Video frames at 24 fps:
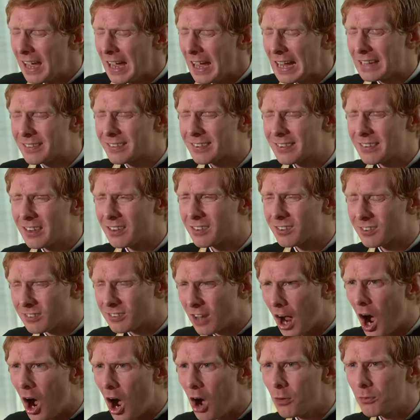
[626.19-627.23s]
it's the
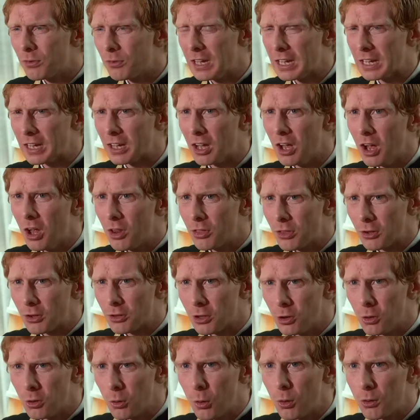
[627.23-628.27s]
starving that
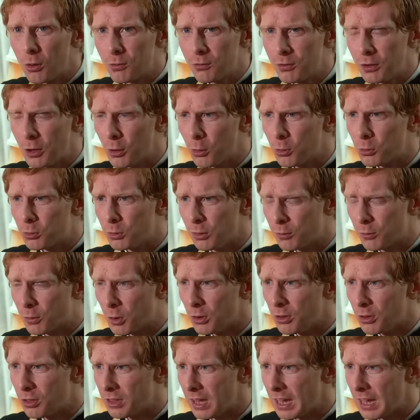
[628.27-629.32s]
the Lord fills with
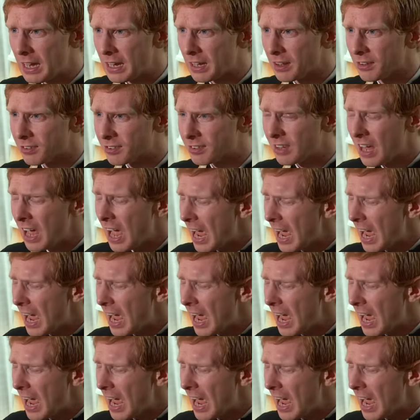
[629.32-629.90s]
good things.